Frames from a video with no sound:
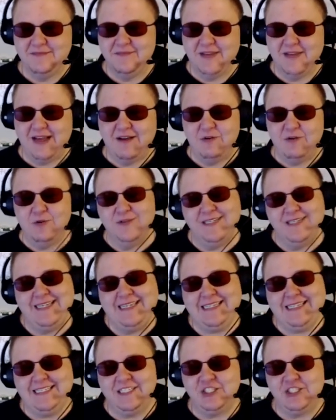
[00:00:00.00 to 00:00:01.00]
not Old
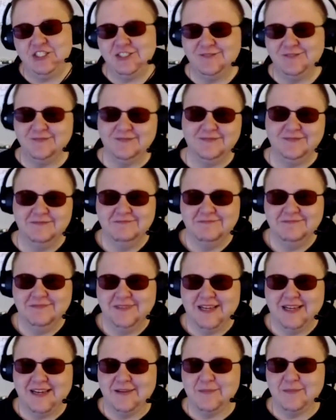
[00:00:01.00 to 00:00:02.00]
English
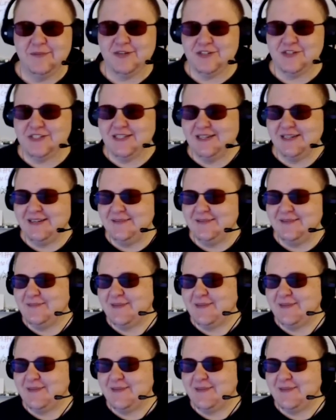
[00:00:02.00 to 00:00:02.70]
kind of person,